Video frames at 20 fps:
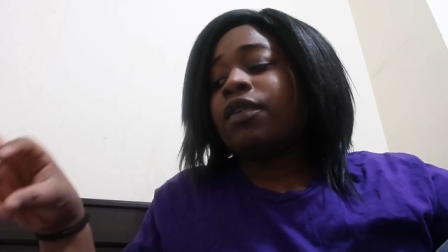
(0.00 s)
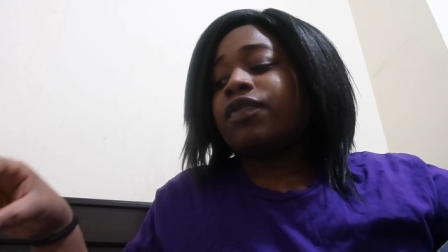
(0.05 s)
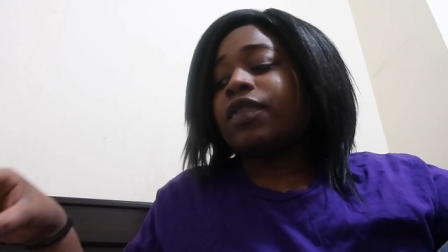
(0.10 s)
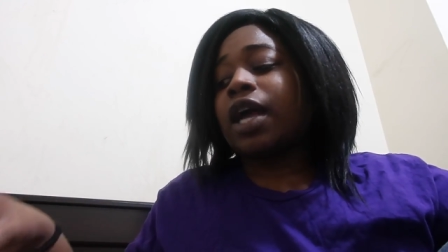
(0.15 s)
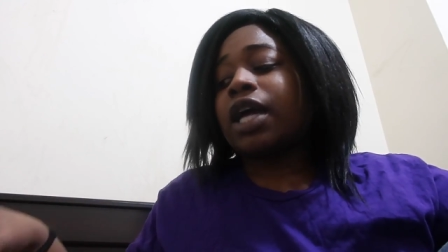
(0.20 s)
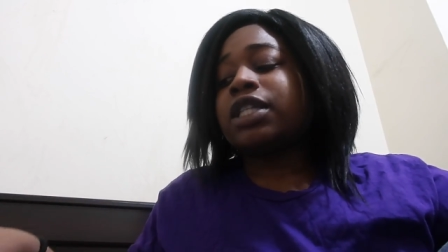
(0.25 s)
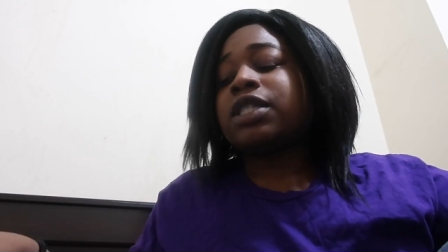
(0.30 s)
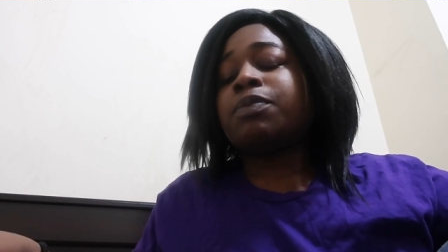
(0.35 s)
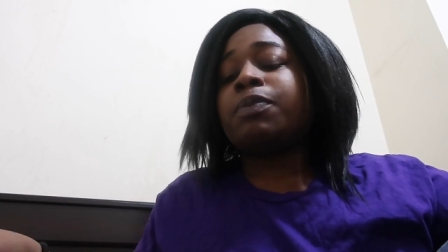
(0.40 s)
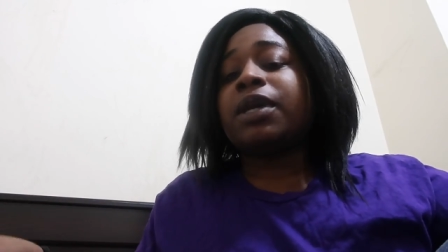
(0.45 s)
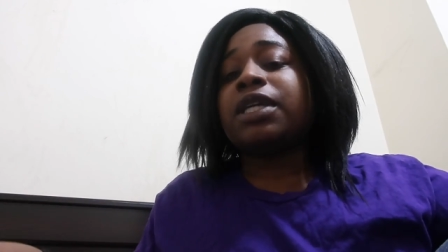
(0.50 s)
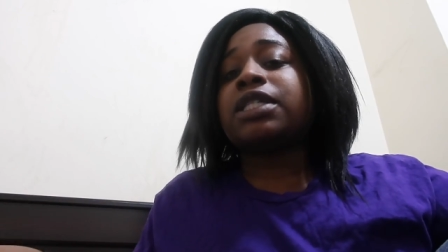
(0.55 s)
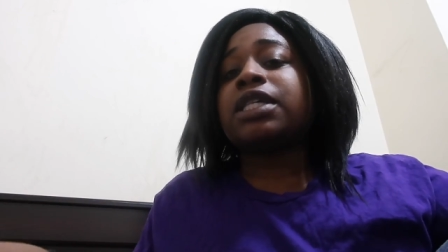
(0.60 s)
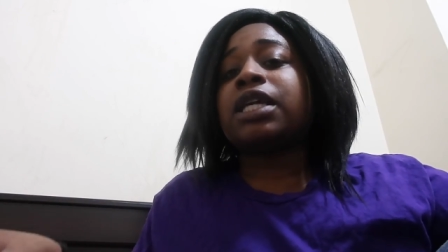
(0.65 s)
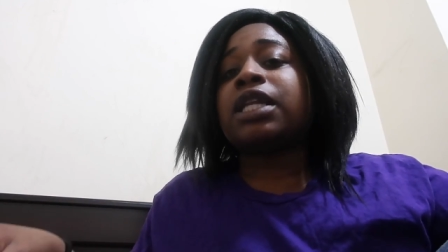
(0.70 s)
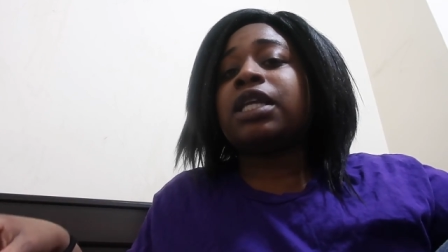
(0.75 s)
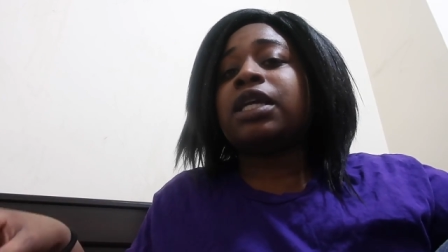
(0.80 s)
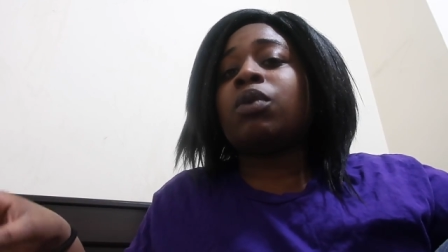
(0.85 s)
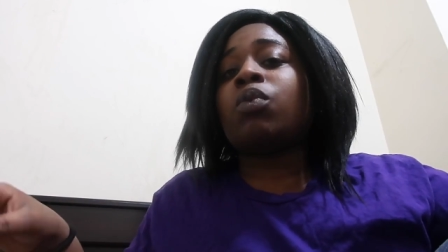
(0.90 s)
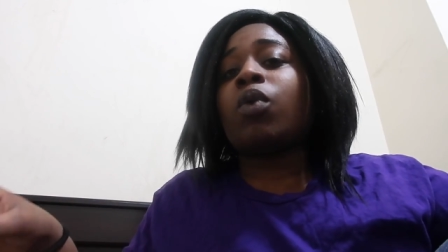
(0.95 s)
That's
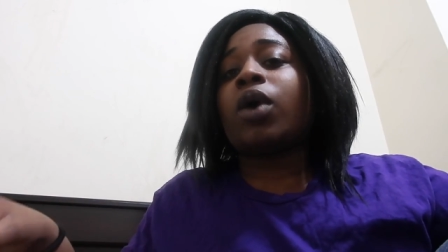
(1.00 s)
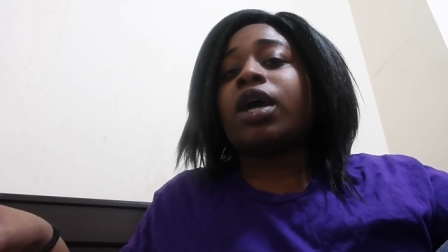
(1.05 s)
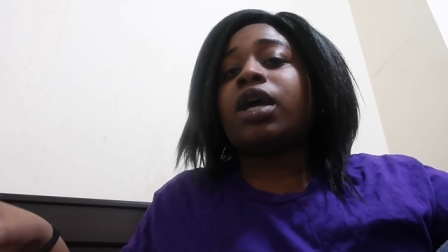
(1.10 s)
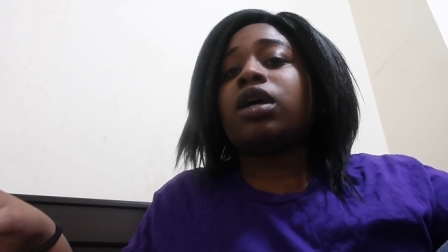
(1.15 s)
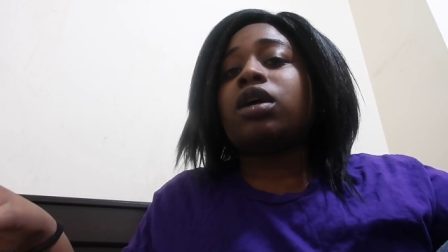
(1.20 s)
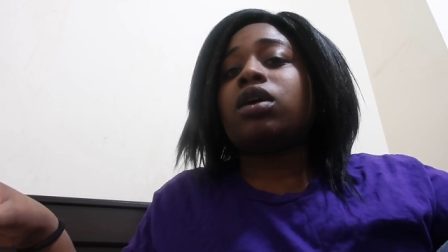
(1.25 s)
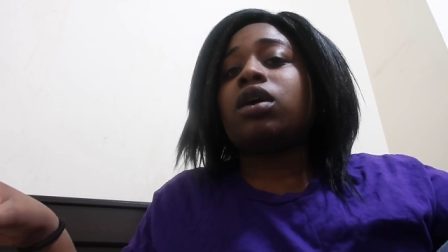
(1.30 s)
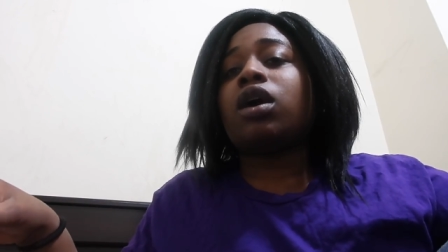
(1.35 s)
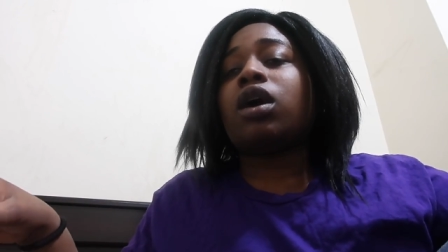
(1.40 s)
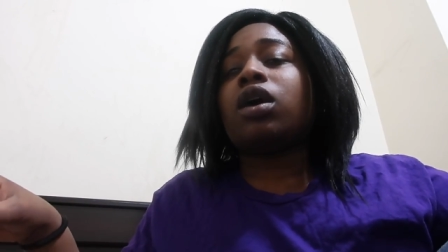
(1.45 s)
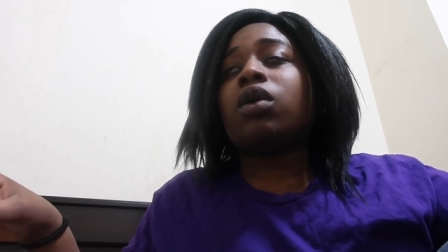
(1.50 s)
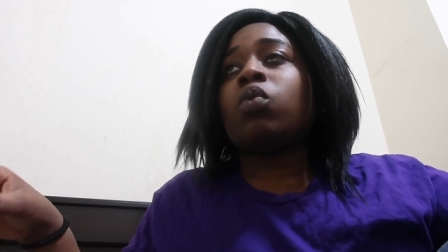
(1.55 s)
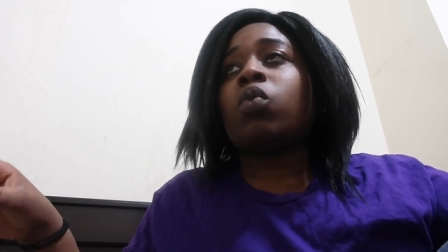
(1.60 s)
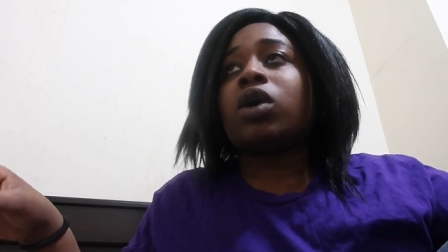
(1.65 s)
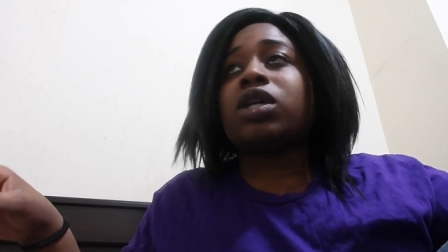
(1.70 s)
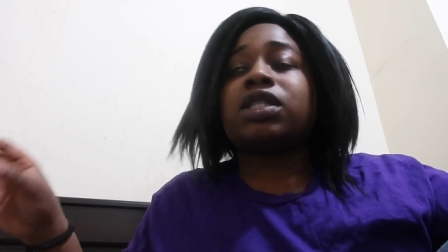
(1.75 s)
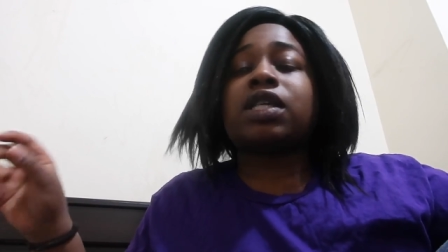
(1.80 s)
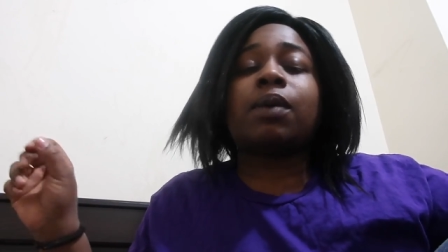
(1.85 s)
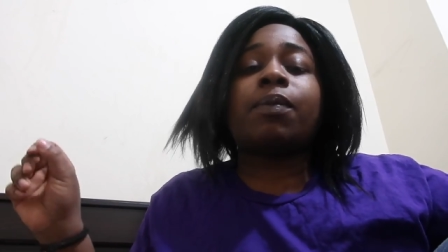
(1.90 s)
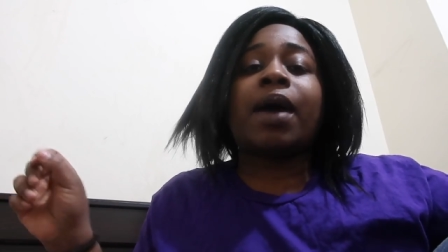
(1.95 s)
basically what
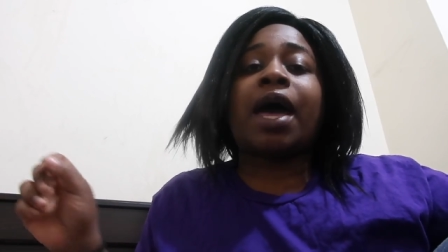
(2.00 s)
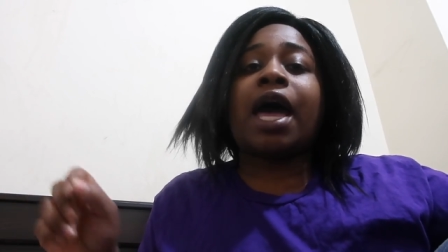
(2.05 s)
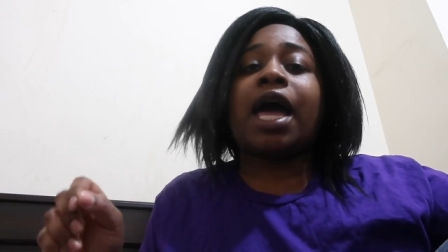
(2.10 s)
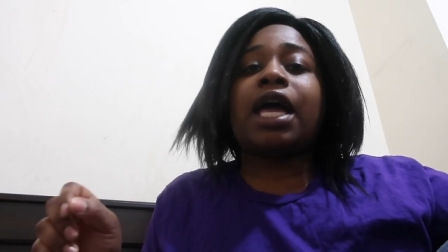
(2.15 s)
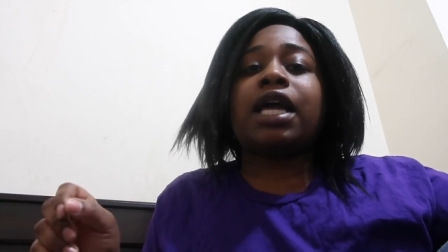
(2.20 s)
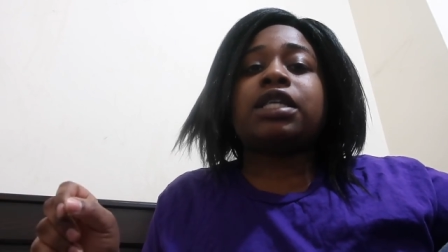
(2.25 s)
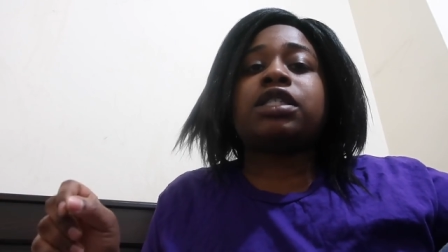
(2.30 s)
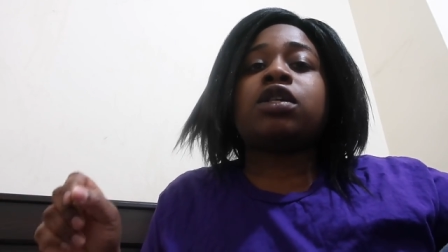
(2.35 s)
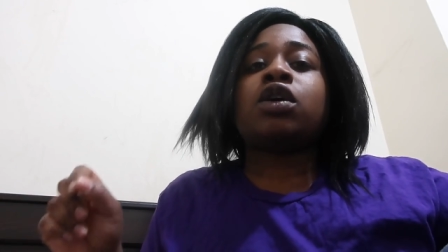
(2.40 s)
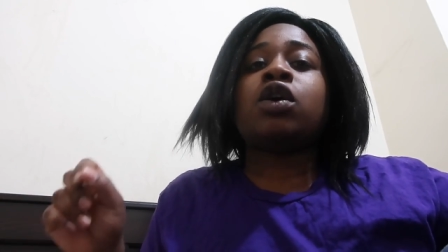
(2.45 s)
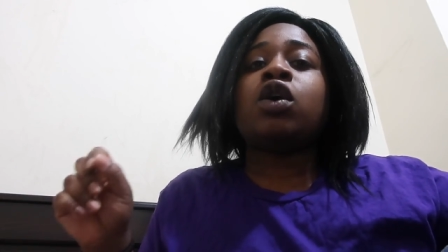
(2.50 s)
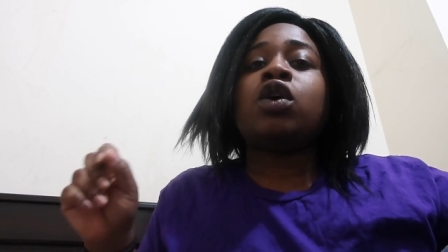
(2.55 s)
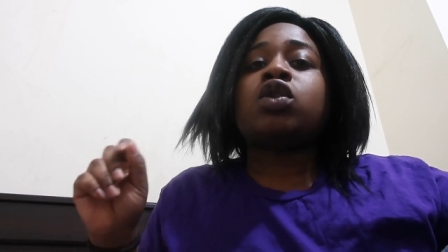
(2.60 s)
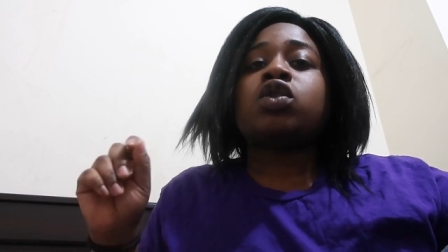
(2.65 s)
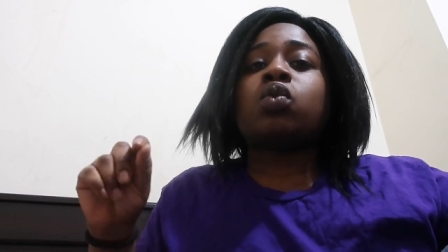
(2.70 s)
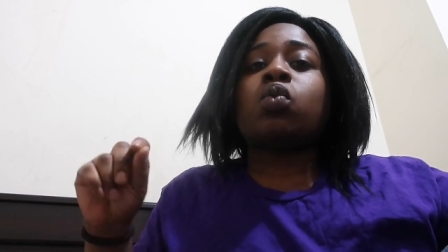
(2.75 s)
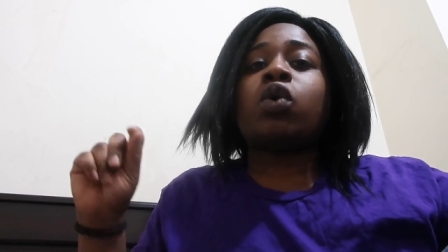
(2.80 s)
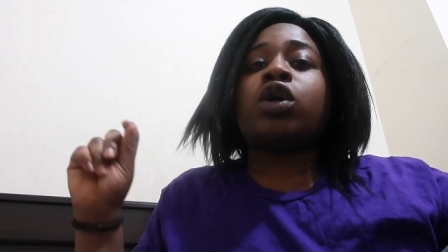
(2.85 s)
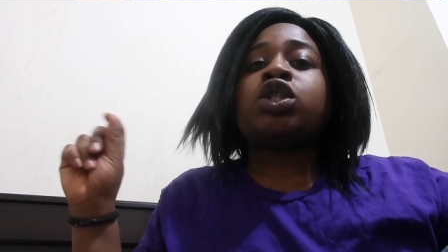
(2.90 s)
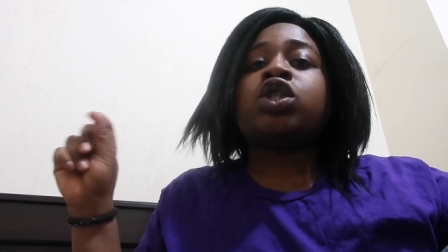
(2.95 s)
WhatsApp has.
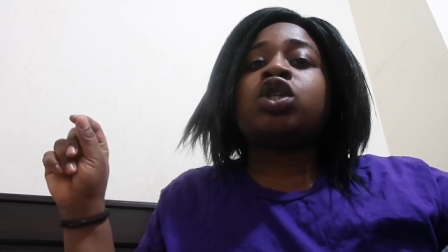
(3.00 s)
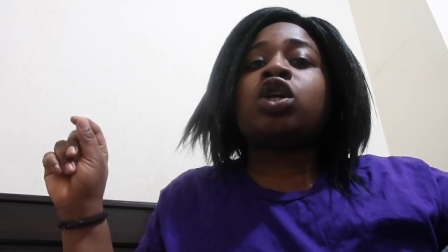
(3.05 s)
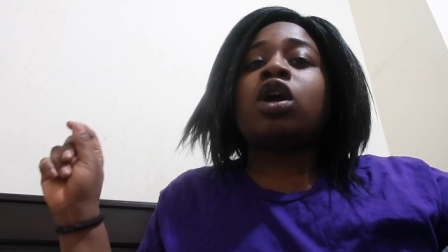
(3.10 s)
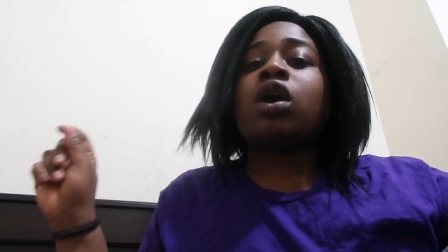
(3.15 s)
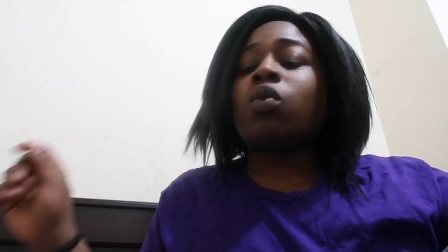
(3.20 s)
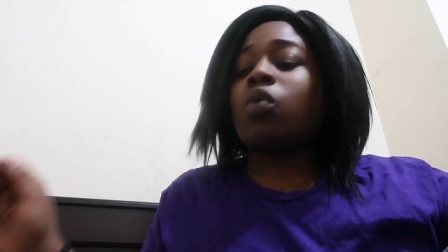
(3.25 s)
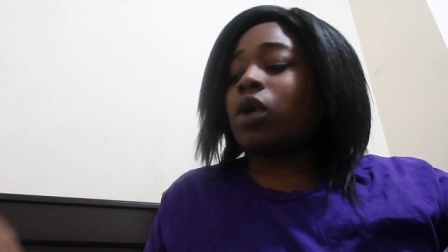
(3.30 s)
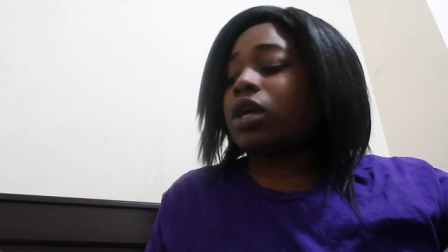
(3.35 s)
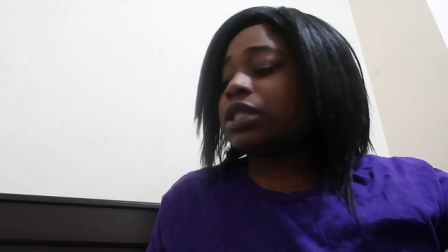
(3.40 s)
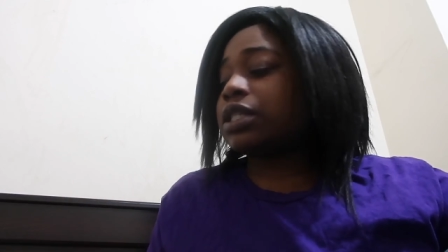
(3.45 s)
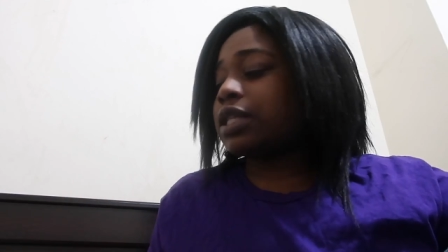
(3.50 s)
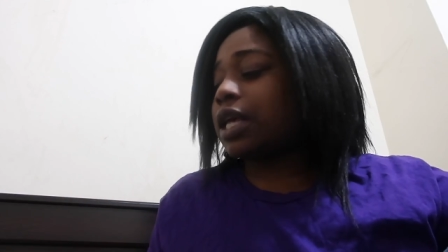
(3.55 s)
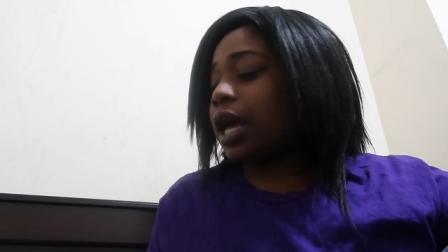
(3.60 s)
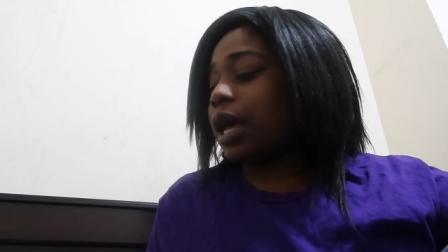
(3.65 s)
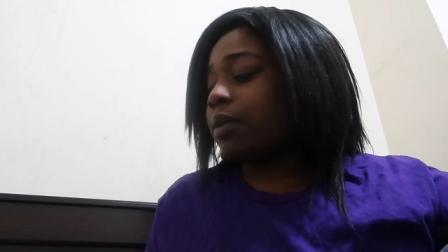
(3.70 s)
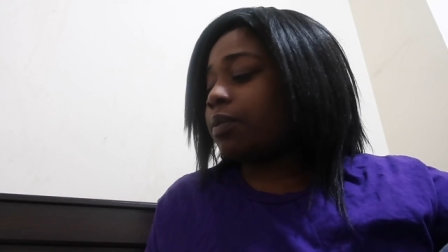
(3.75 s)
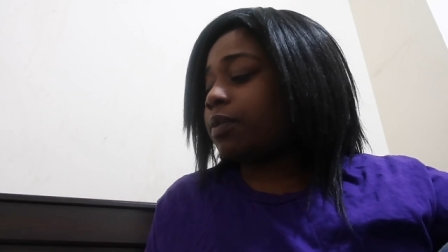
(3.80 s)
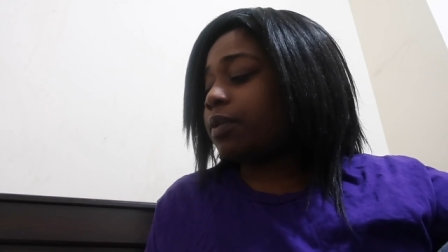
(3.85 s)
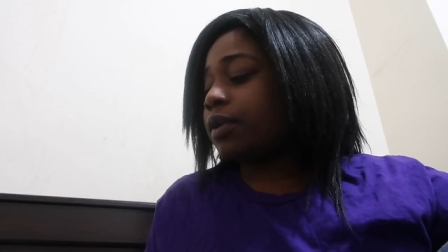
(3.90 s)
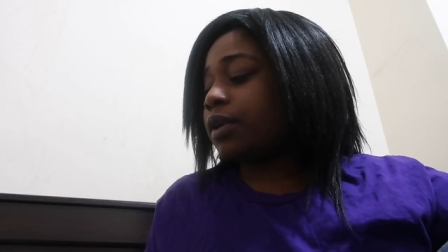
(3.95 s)
So once you're on
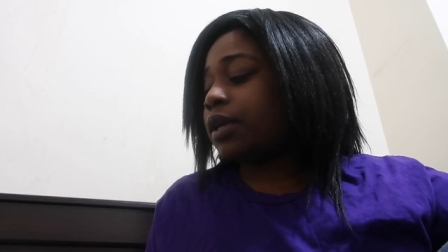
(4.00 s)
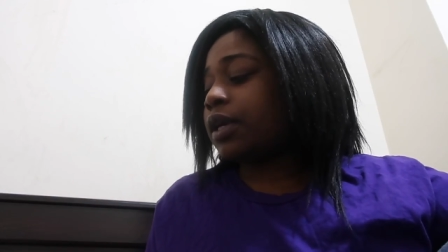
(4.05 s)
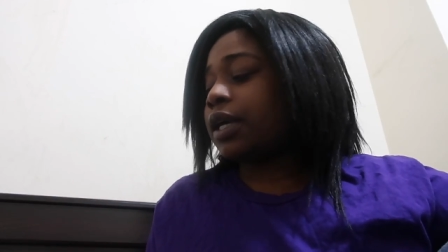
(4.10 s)
WhatsApp,